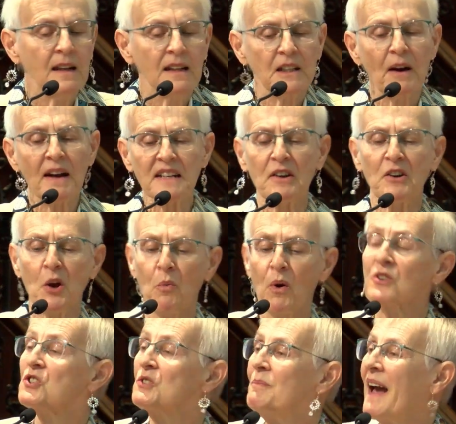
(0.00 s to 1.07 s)
Now, I don't know
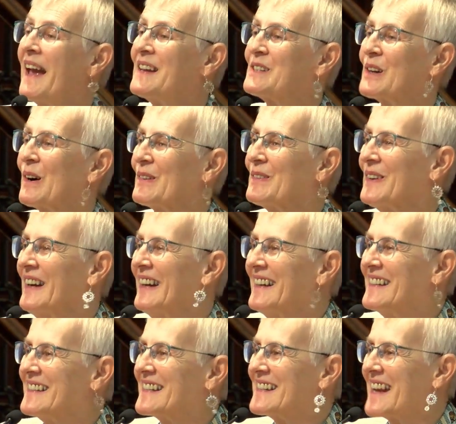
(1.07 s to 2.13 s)
what you made of
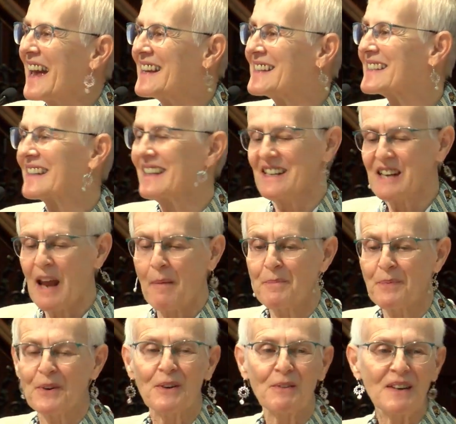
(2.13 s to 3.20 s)
today's
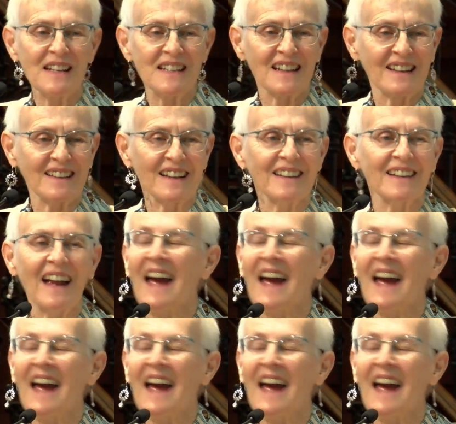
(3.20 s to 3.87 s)
contemporary reading that